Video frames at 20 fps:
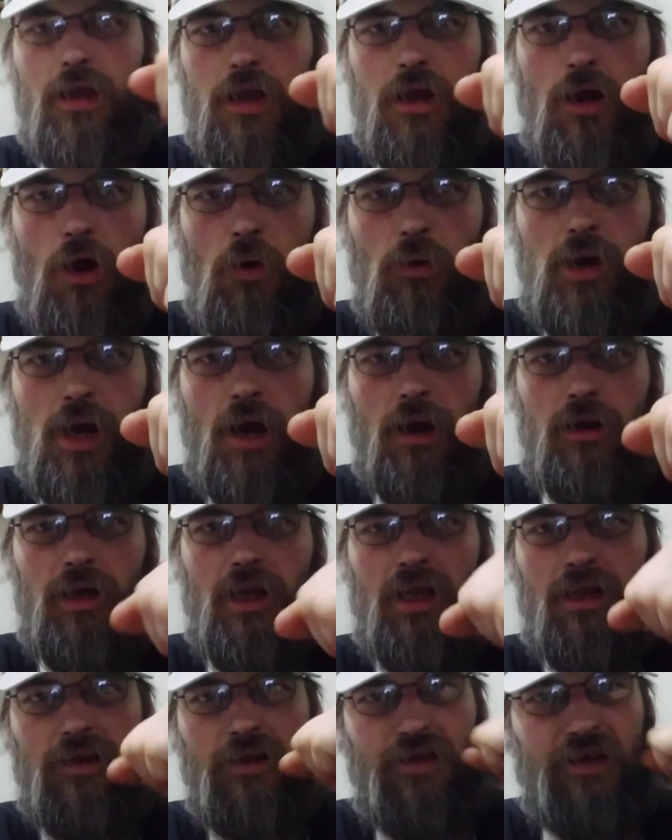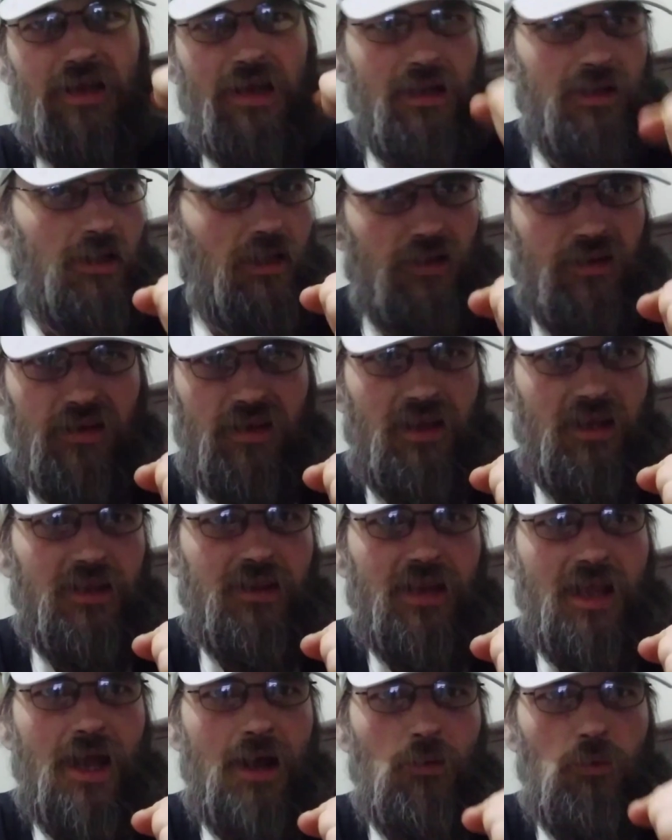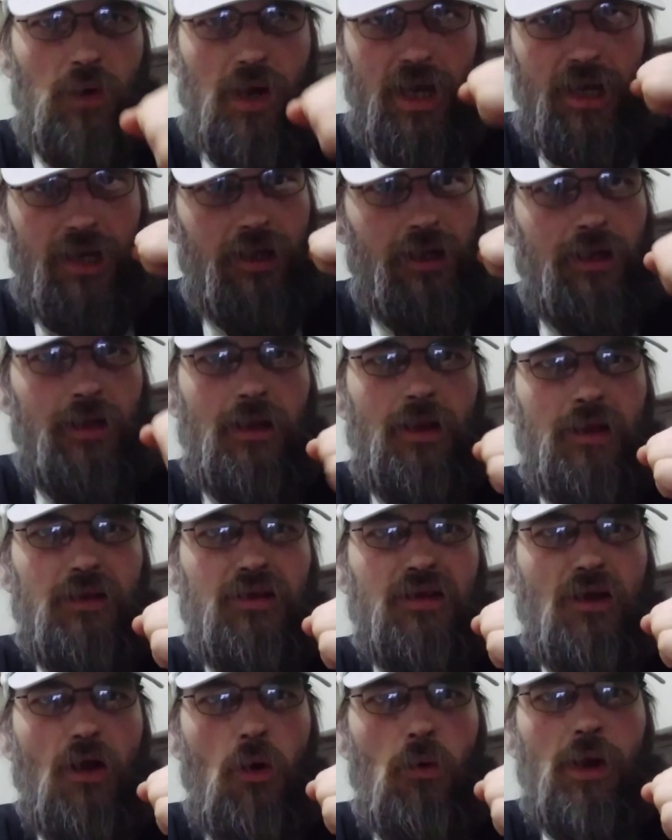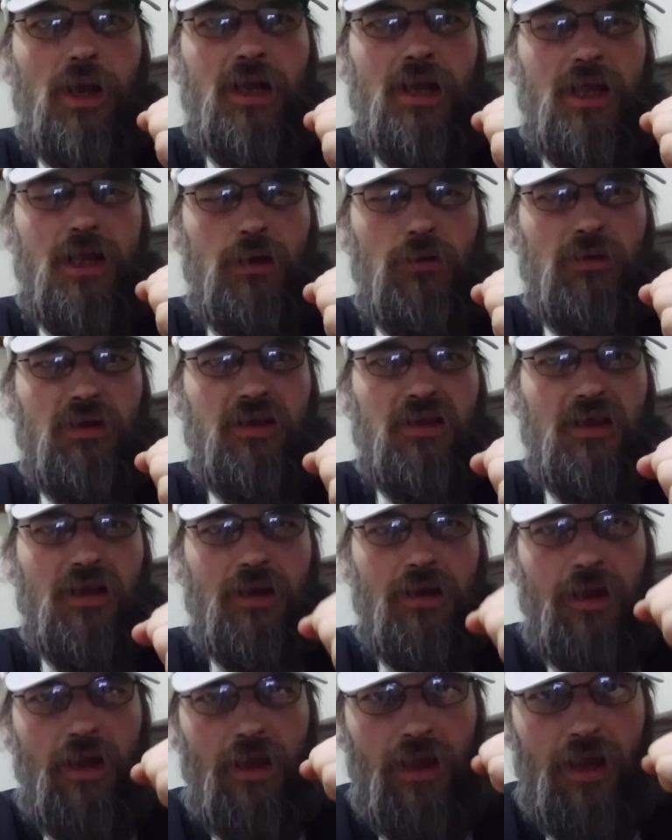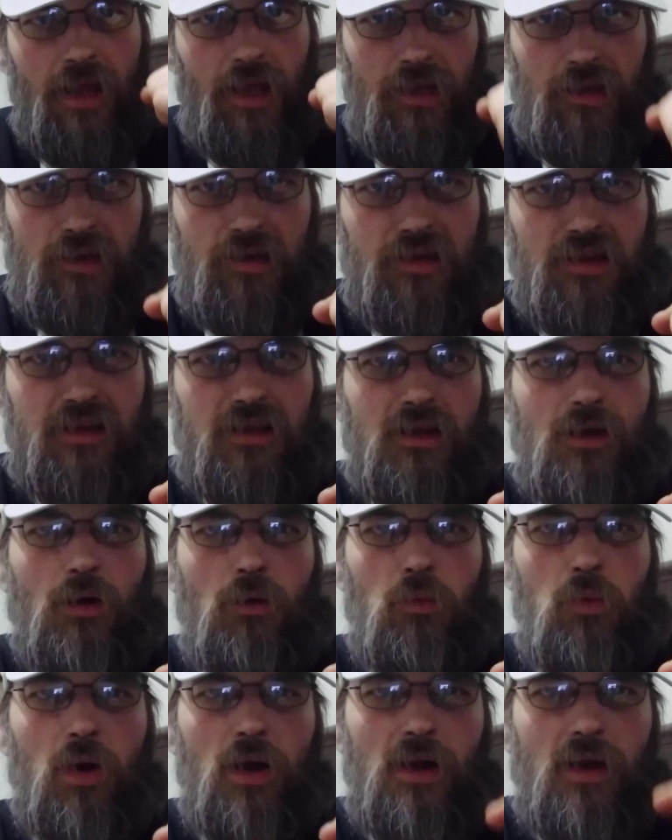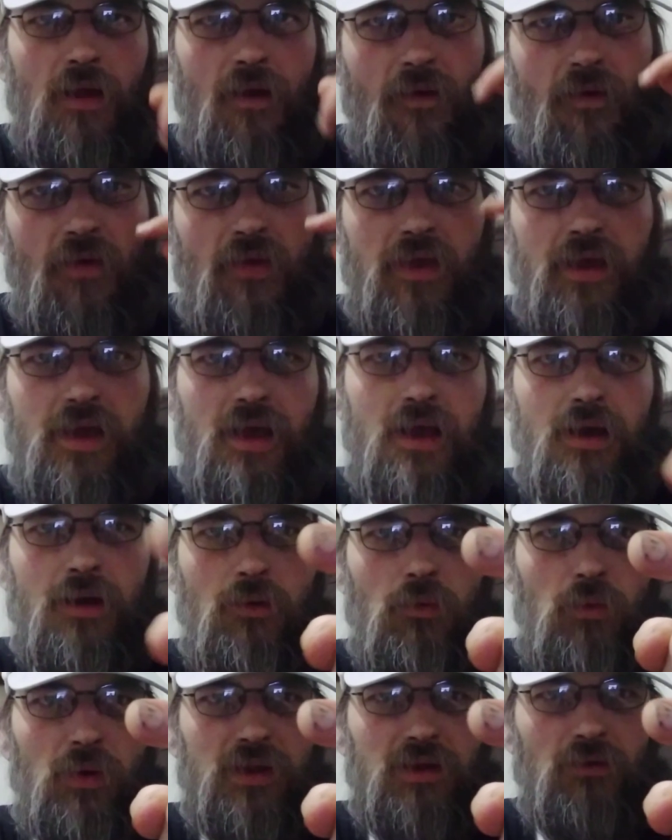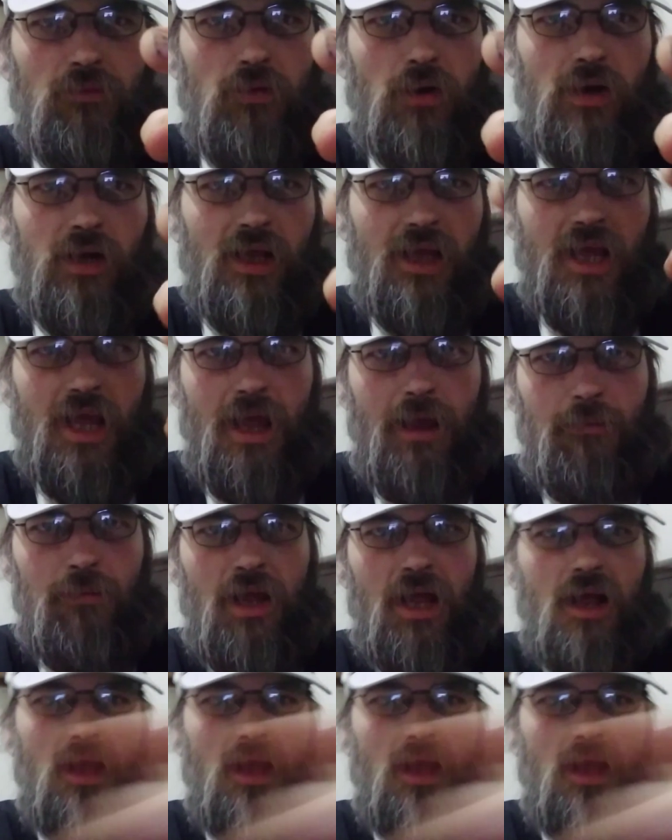Go Guardians. Let's get that win. Let's go into Houston and steal one with the running game.